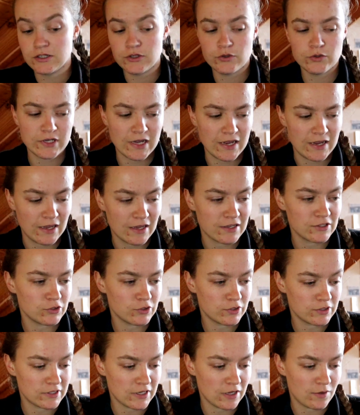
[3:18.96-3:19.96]
a new day, as you
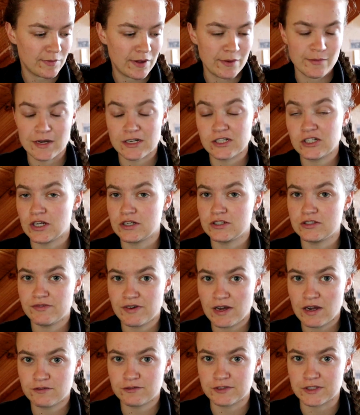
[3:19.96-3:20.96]
can tell by my change of
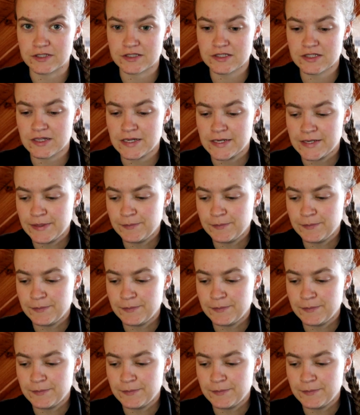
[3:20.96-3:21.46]
outfits.